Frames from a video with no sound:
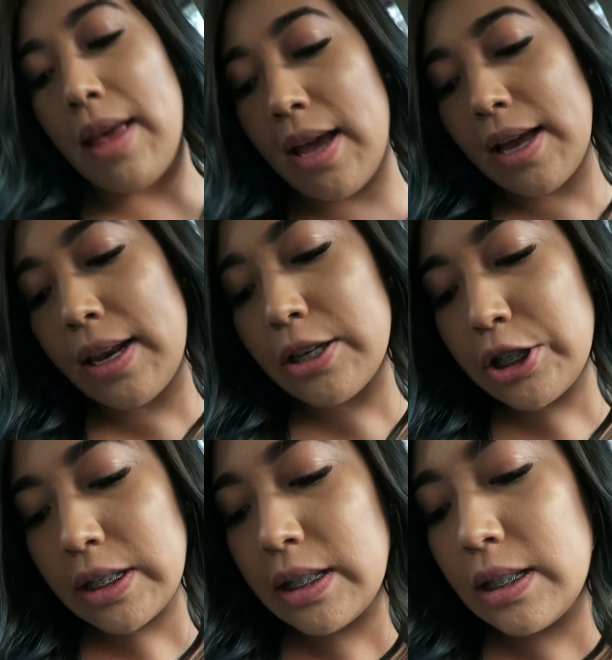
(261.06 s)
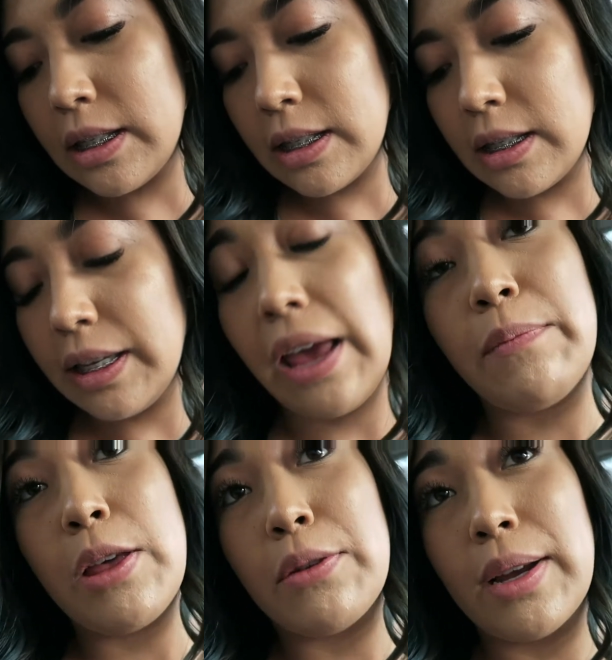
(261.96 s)
then she
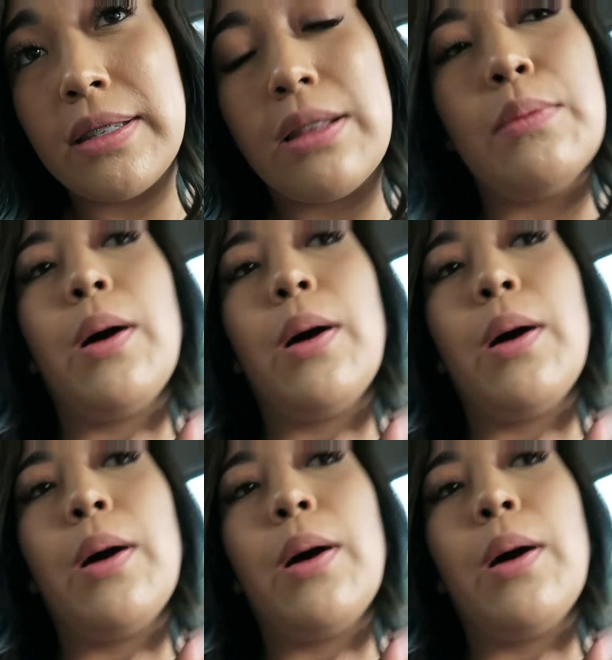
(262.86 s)
gave me the rest of the